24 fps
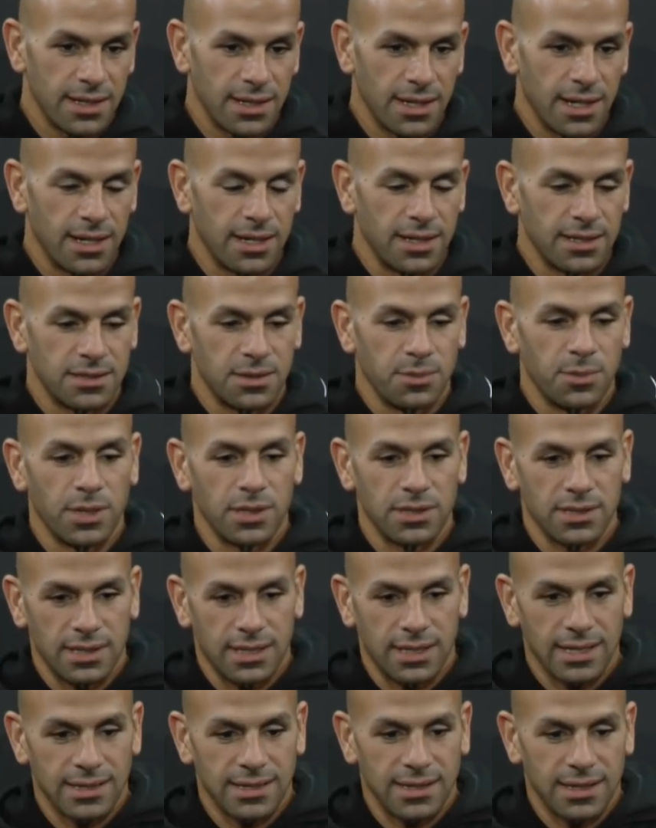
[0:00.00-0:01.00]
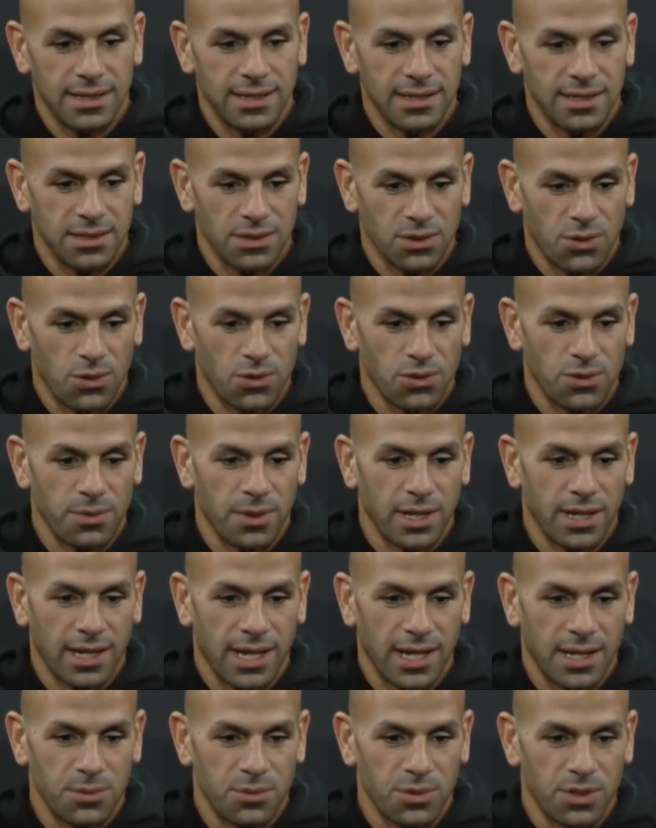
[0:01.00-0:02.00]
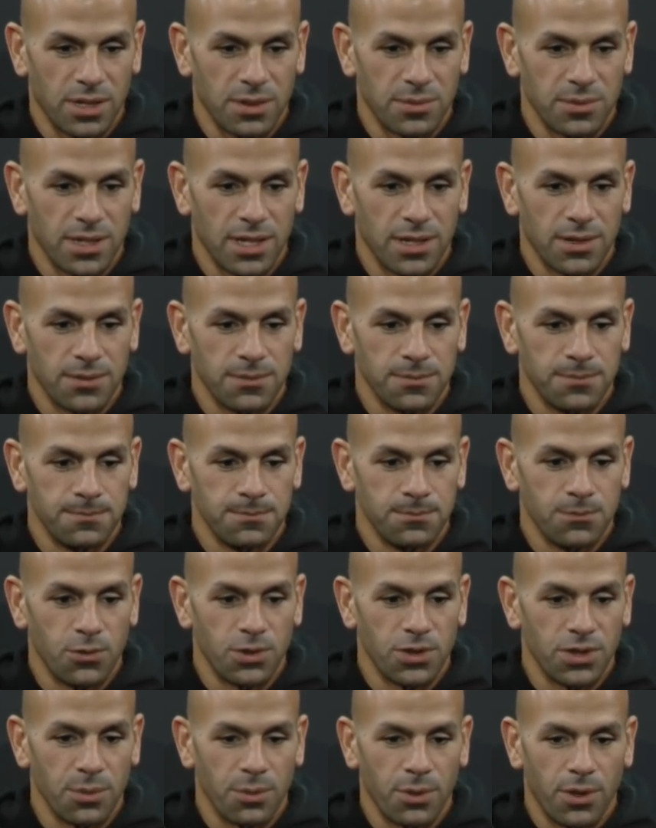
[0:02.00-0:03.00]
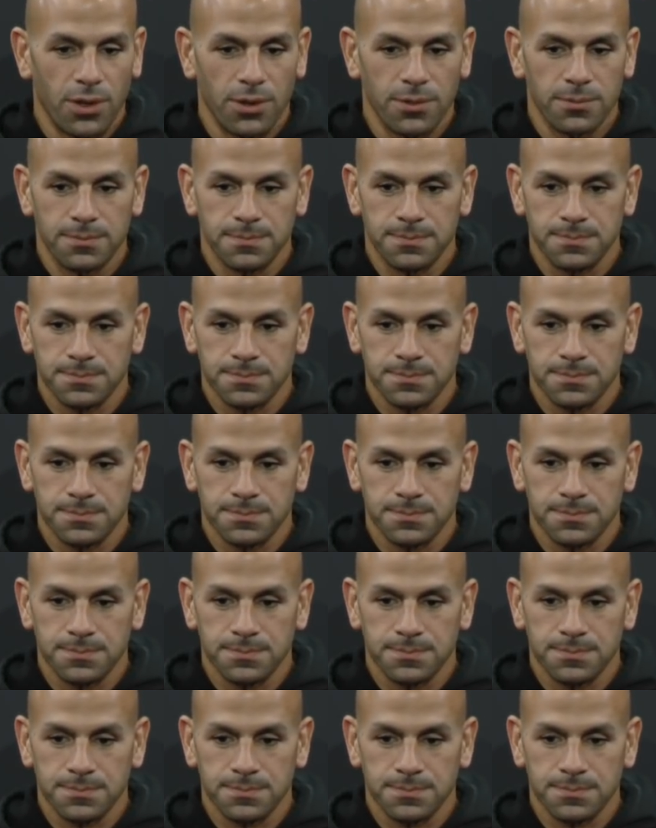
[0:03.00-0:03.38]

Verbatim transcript: uh, to be able to get the hit on the quarterback and bring him down with the ball.